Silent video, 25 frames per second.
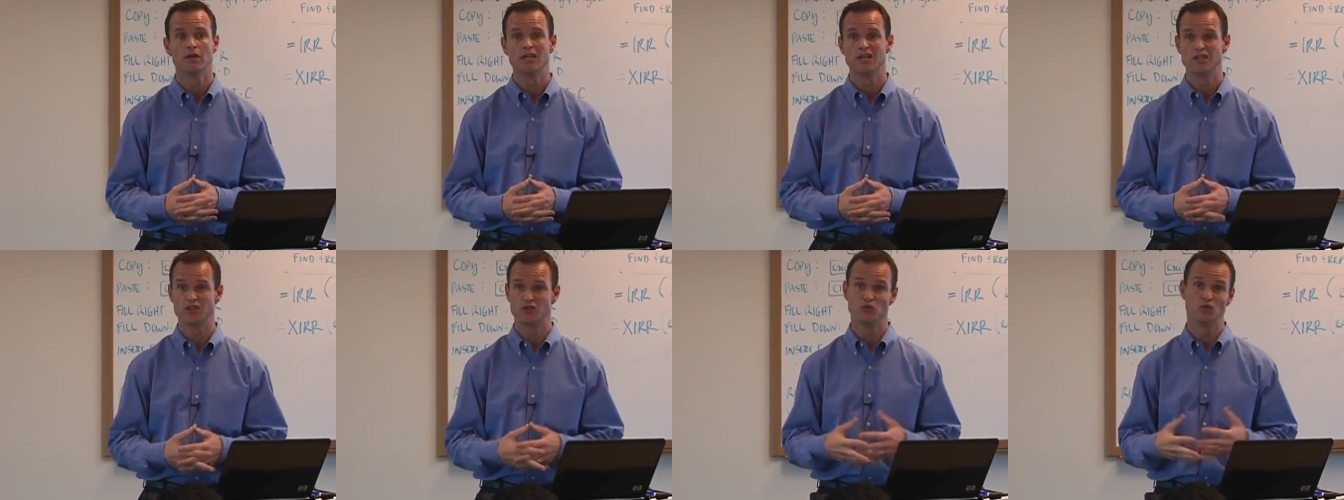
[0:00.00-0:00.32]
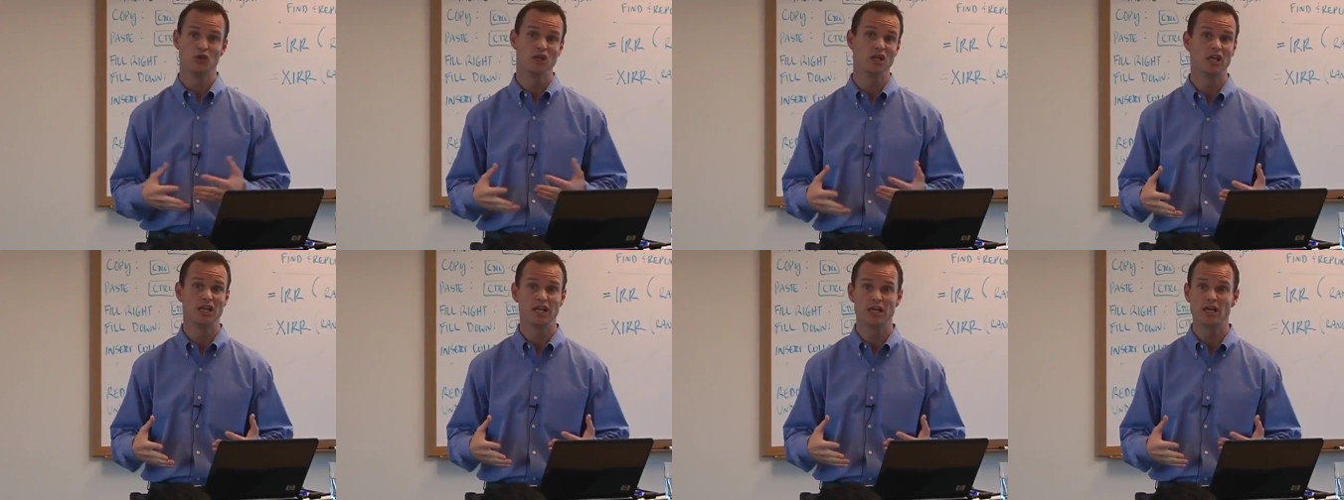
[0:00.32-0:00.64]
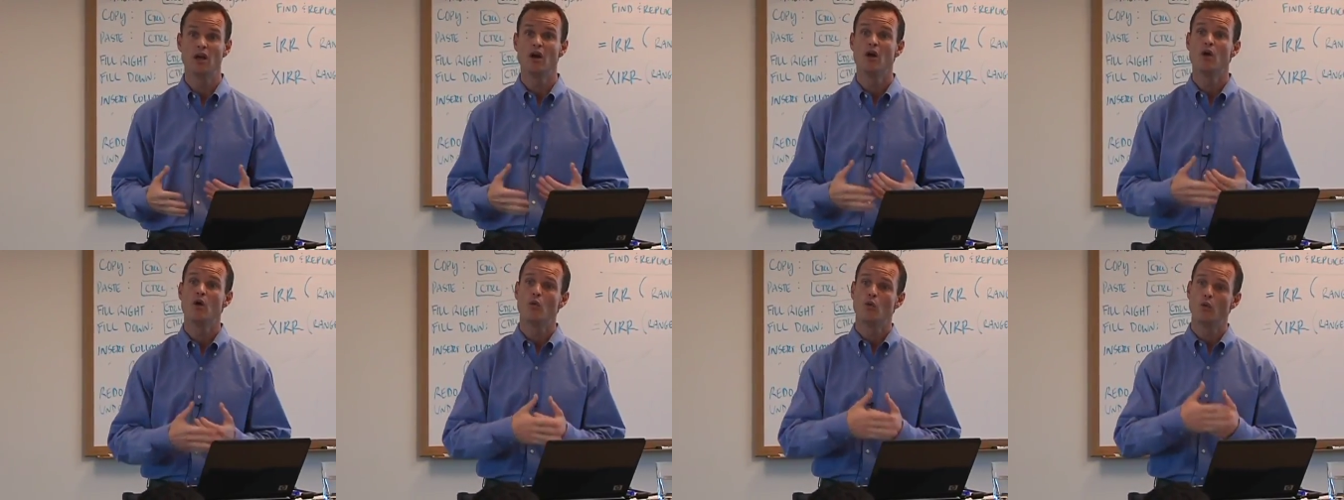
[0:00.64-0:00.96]
It's really
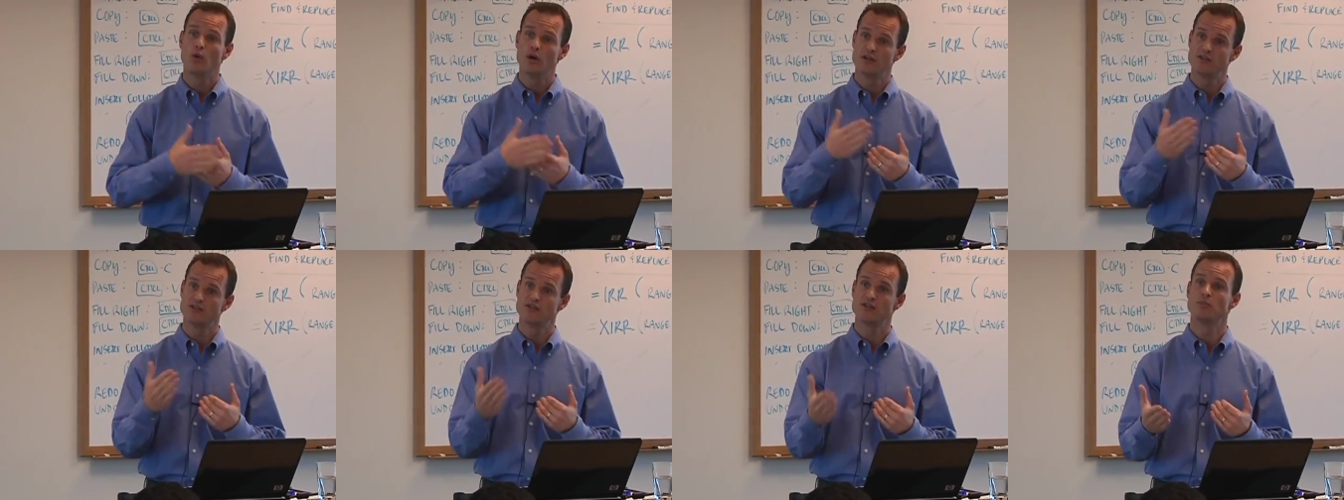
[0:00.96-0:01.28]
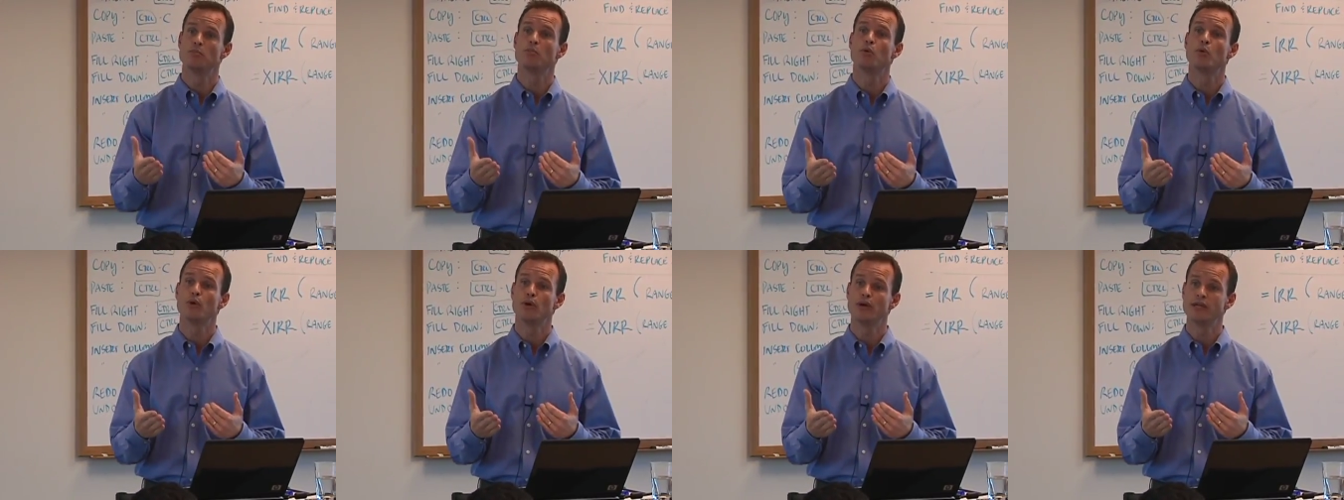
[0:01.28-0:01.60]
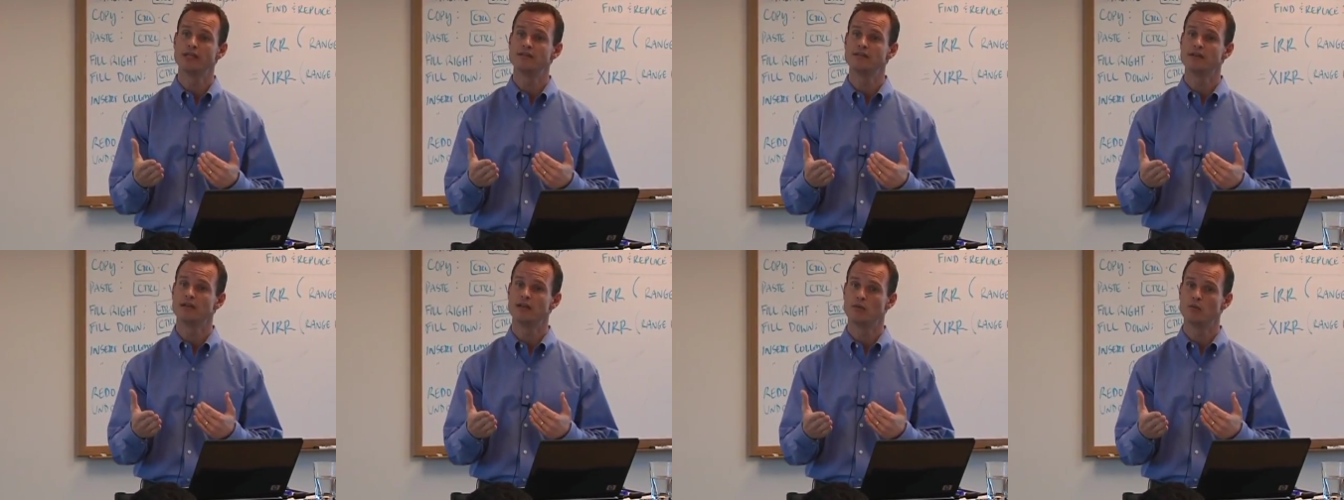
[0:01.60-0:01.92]
what is the
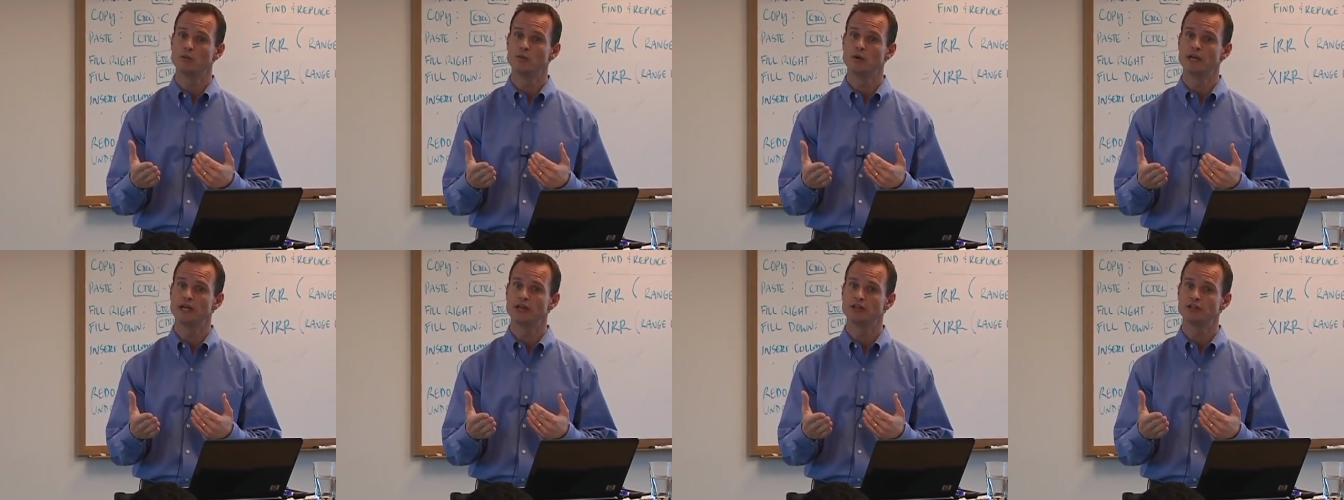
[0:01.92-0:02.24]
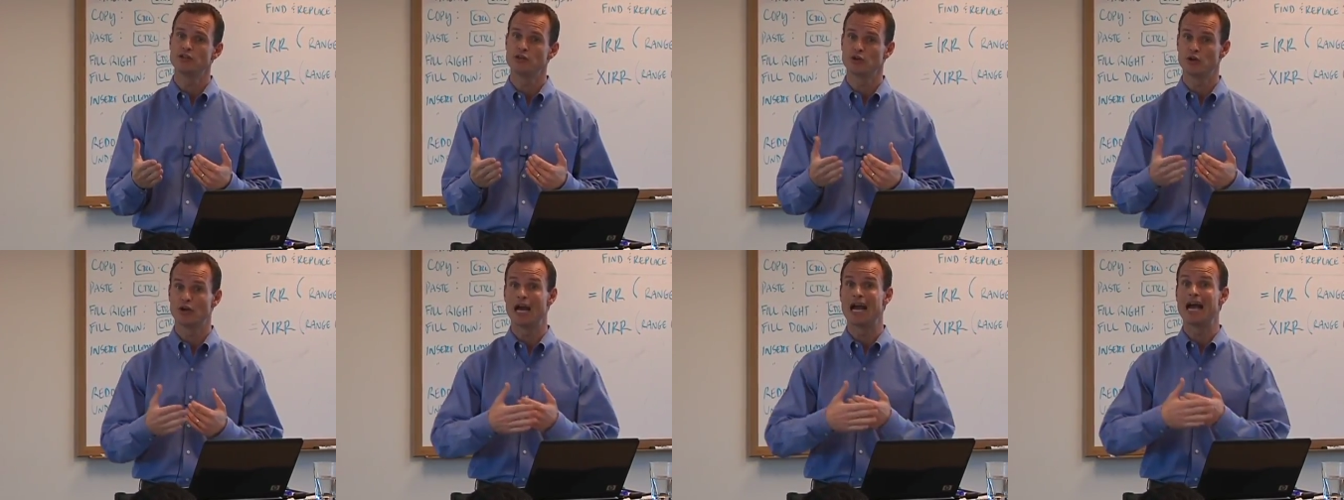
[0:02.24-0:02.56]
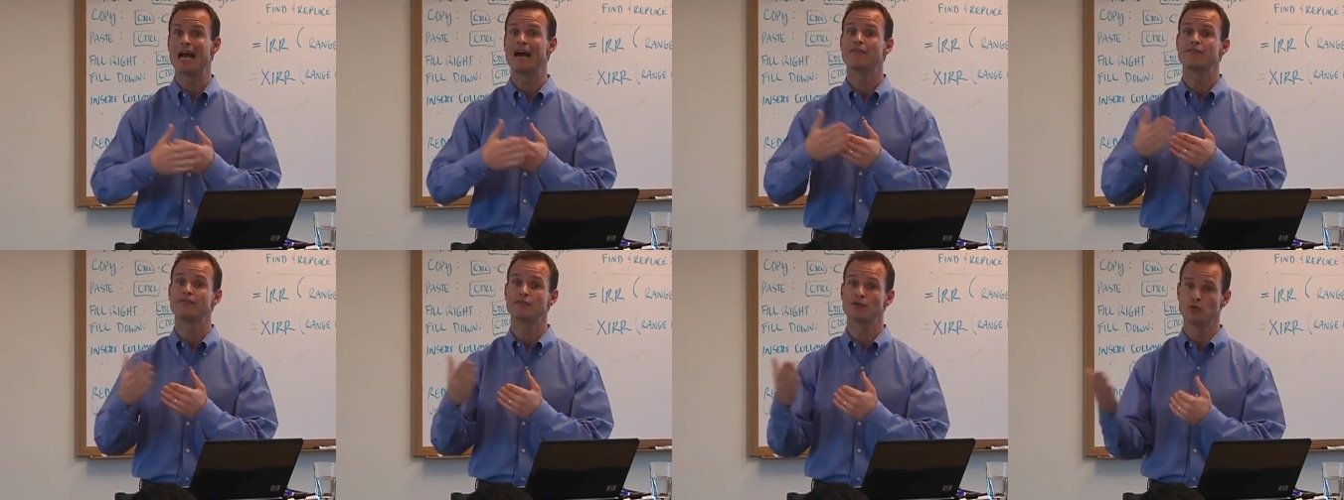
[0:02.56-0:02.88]
point at which or
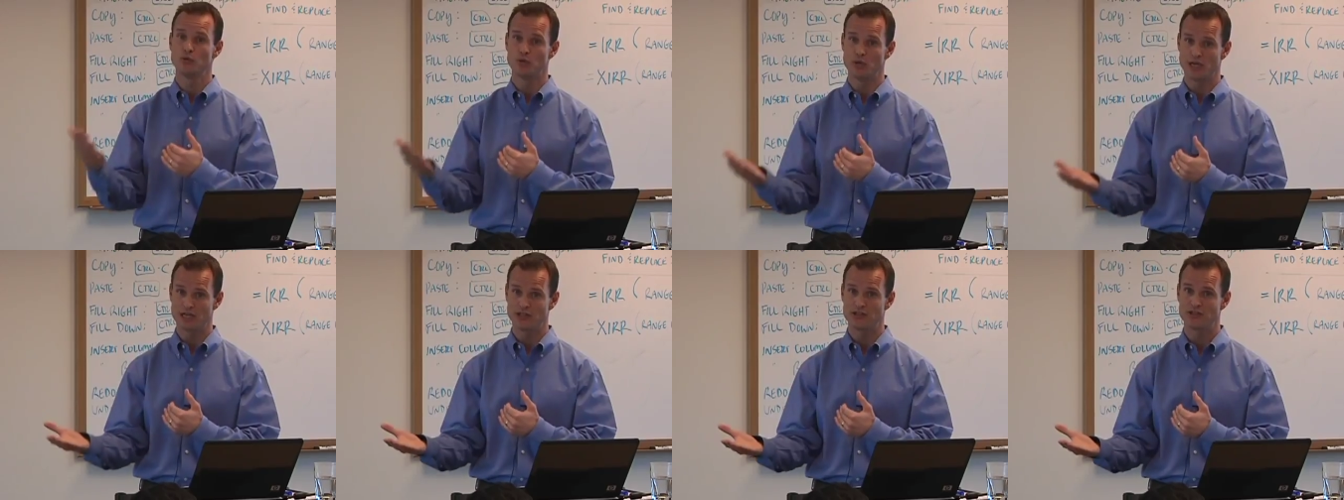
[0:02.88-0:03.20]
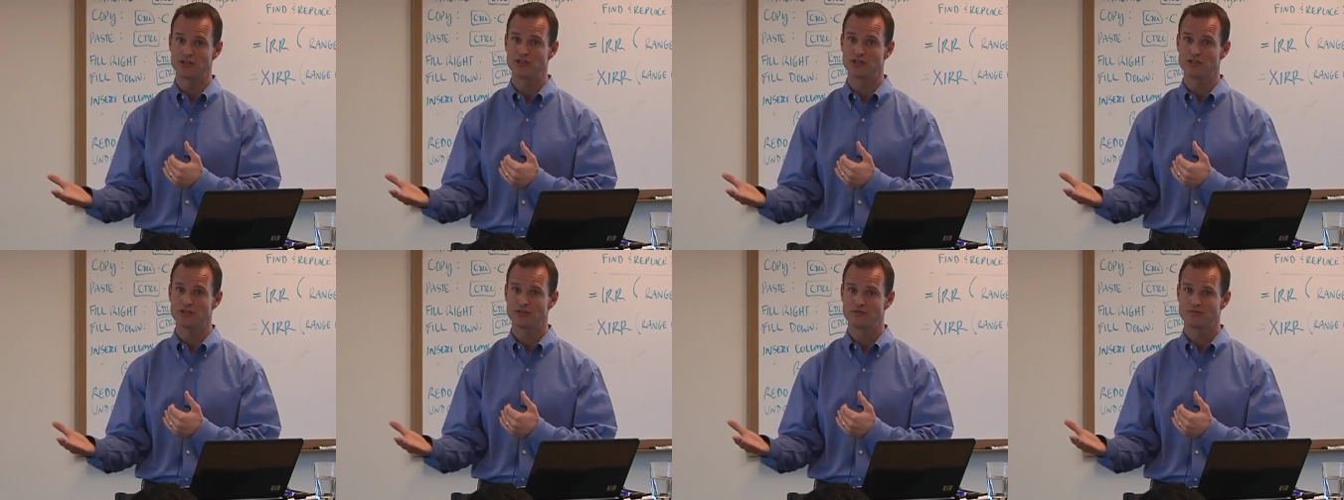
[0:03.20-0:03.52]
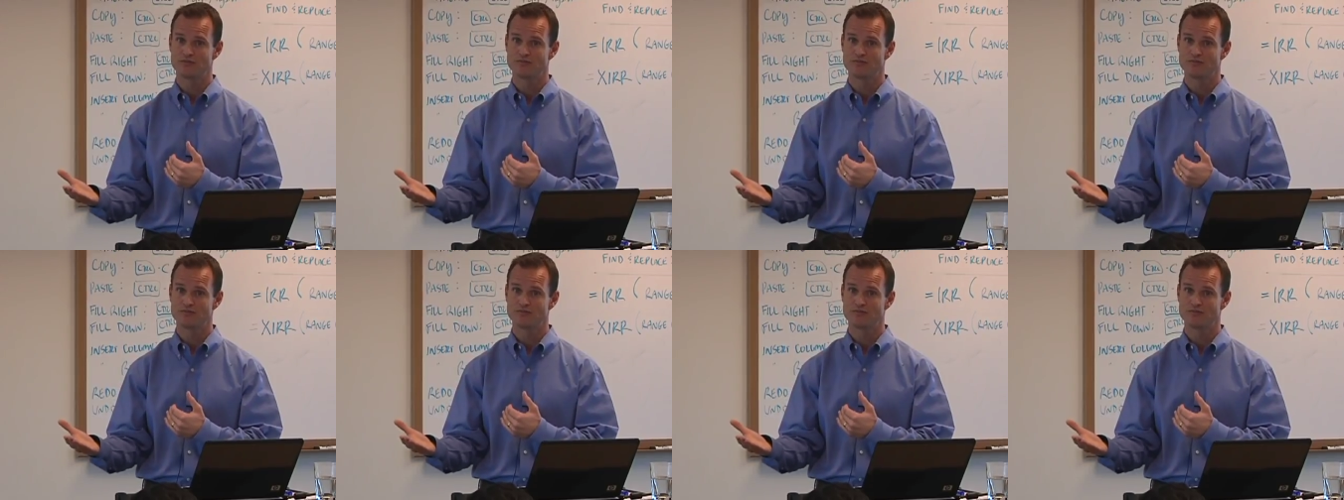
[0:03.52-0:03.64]
after which